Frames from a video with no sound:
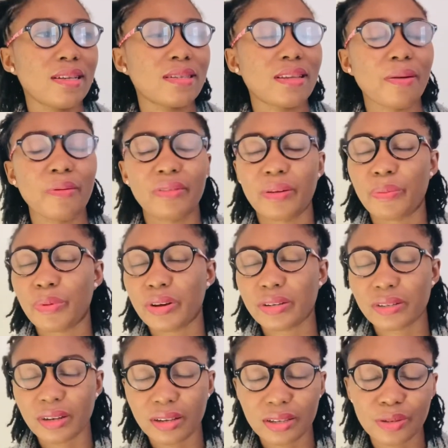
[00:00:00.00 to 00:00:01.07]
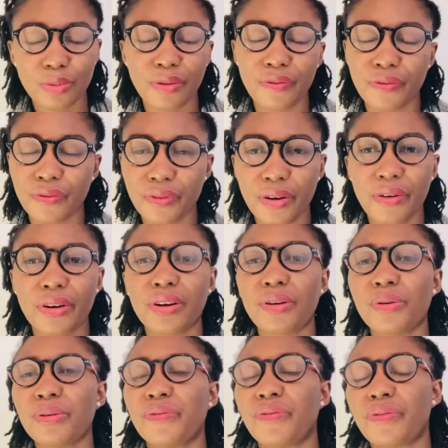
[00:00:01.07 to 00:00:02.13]
Some of the patients were very
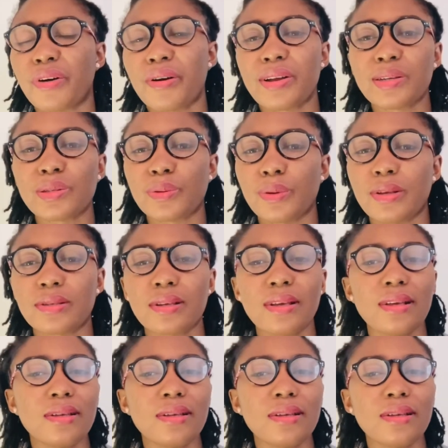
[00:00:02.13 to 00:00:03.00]
good, very sweet.